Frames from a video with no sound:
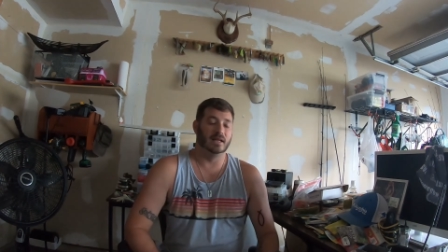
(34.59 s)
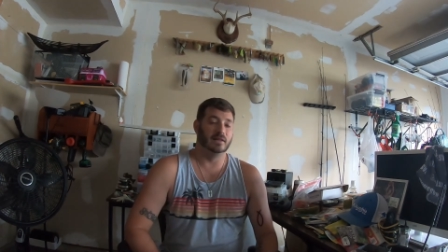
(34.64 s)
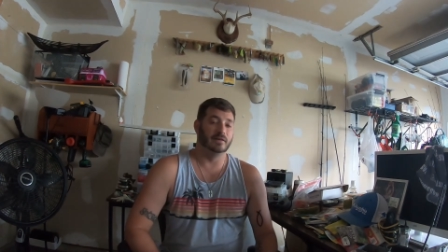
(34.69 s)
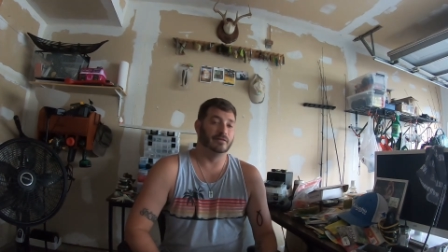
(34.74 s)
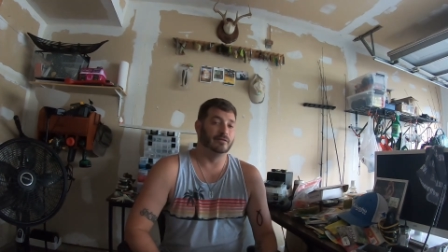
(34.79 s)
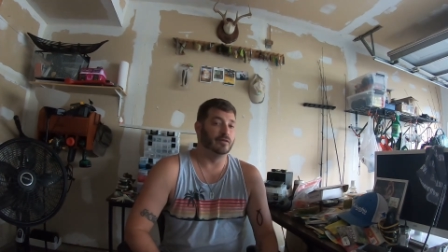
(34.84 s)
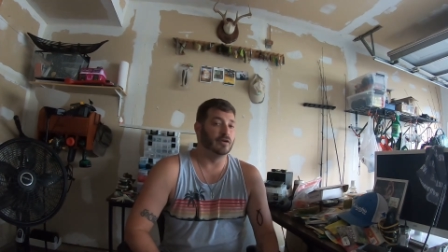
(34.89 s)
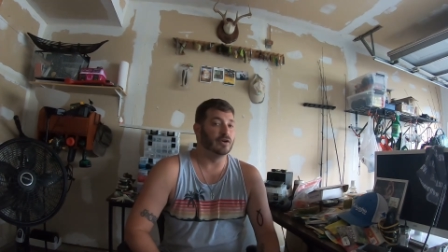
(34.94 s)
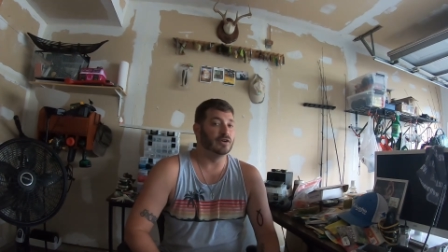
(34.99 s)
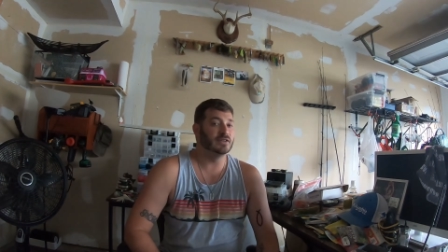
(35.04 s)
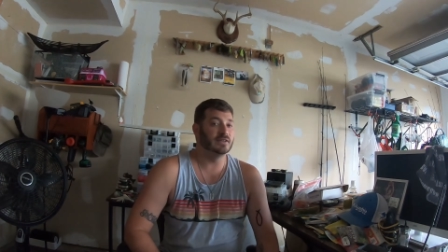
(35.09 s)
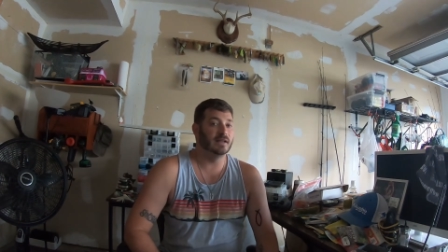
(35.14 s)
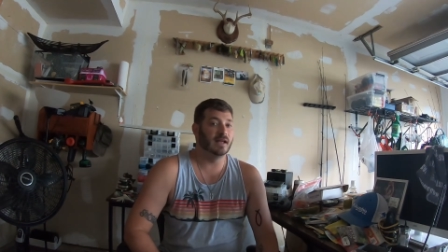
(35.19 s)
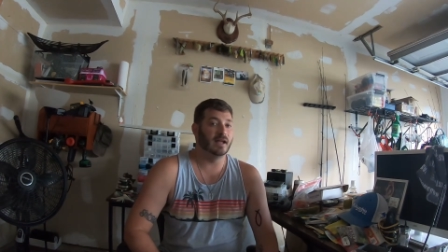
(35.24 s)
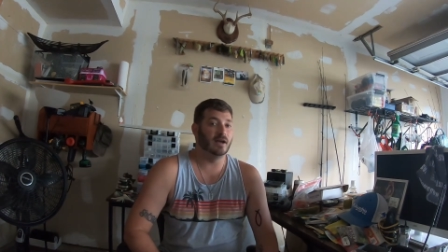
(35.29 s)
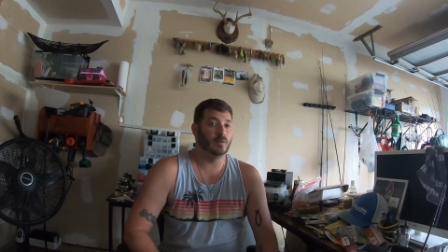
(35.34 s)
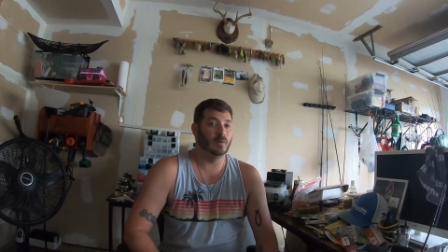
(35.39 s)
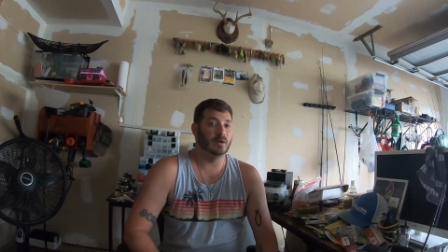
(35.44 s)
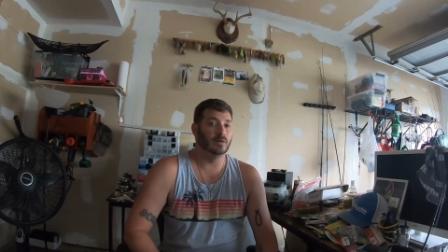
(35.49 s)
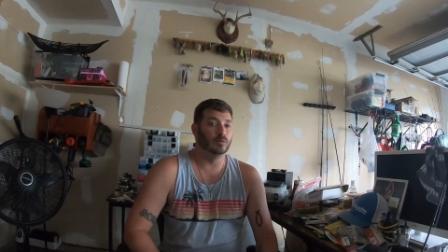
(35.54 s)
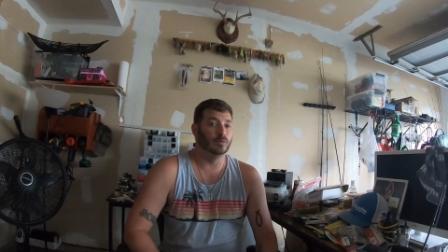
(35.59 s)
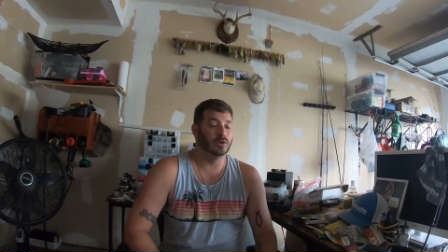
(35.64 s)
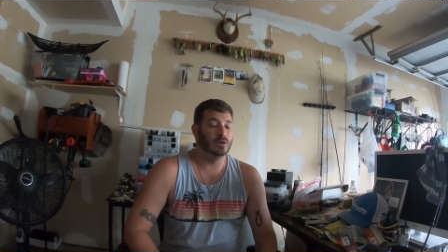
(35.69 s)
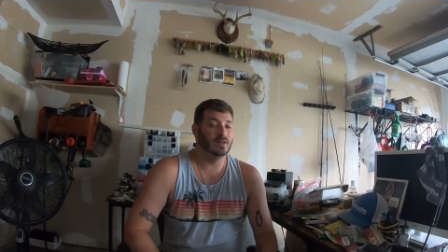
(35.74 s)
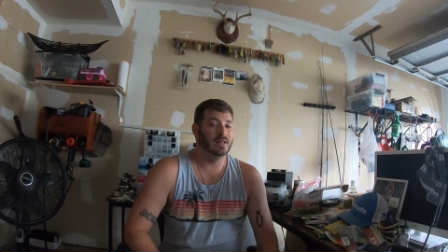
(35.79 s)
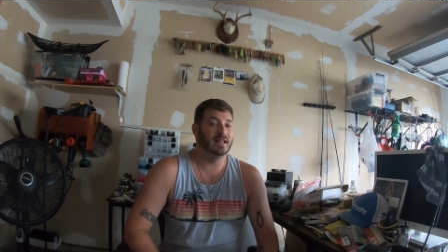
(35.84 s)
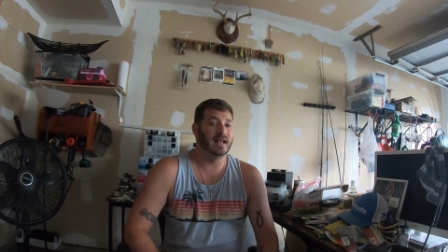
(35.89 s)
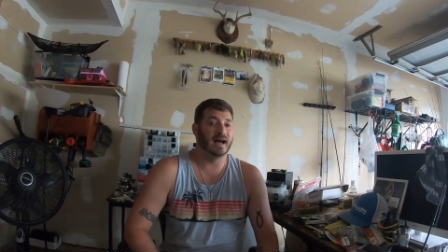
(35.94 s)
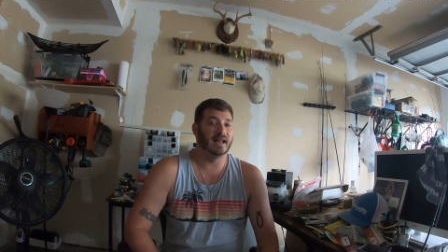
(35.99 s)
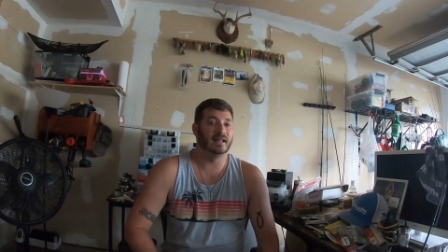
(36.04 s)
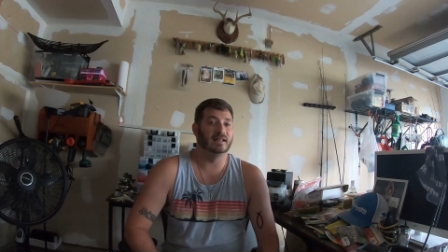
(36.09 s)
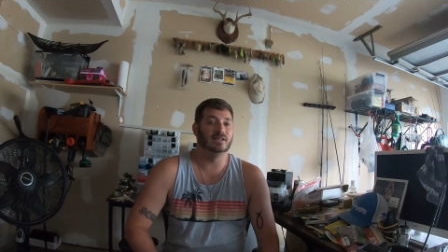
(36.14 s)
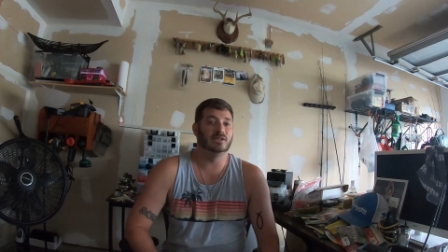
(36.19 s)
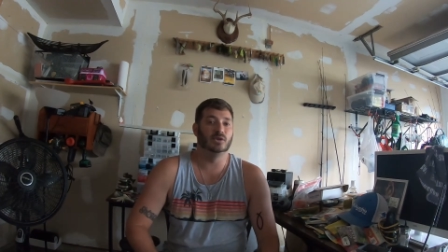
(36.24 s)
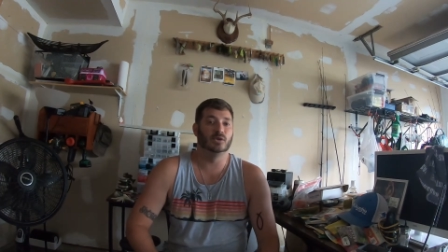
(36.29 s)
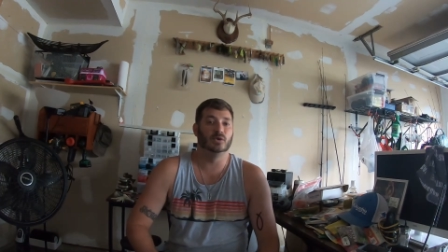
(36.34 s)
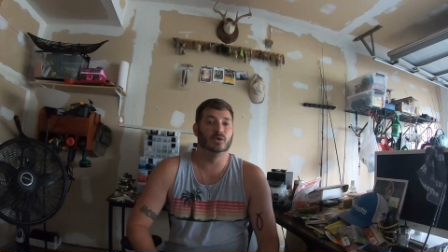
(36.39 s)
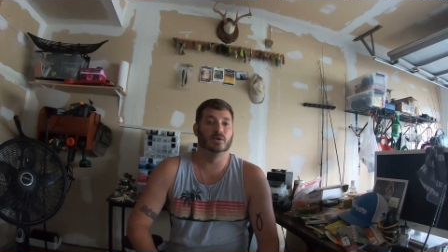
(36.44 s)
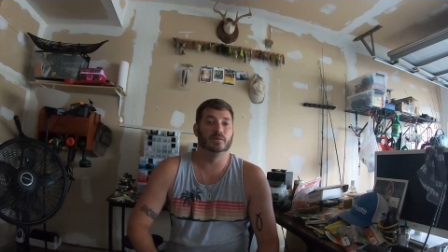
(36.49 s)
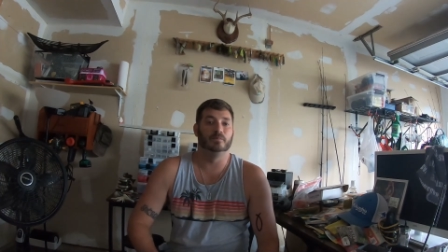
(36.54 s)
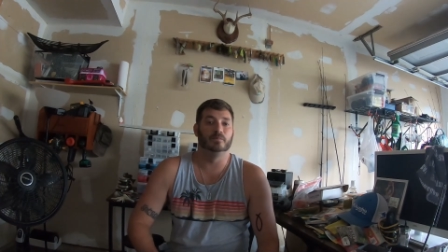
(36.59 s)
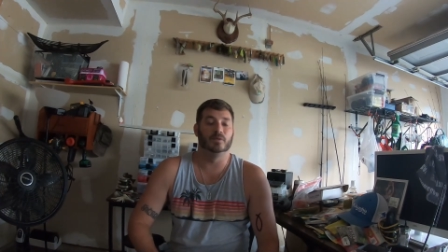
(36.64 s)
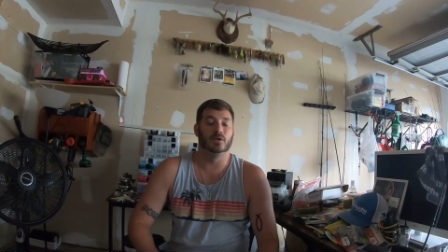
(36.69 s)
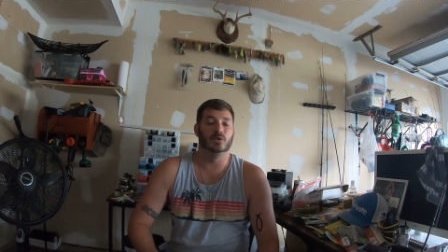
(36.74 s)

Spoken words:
The first day we really got into them